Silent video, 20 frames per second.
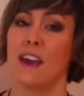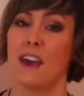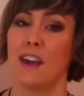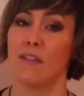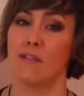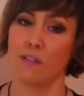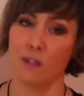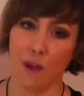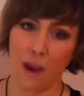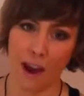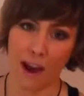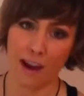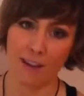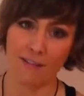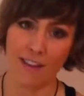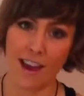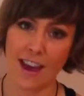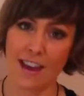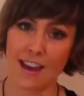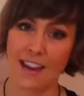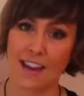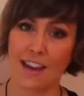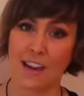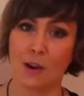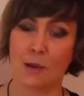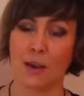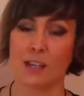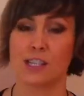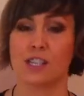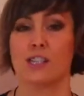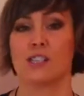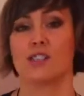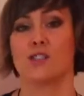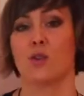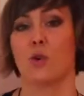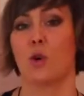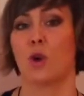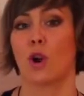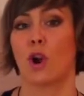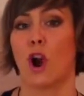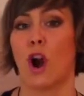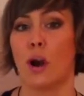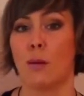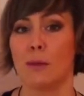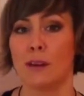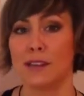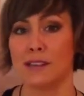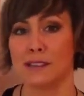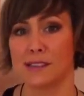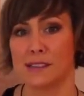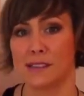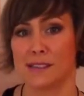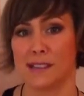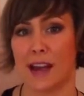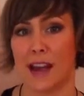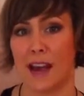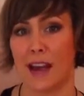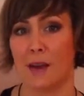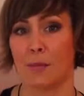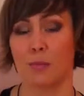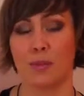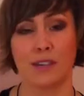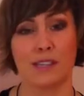If you have any questions or comments, uh,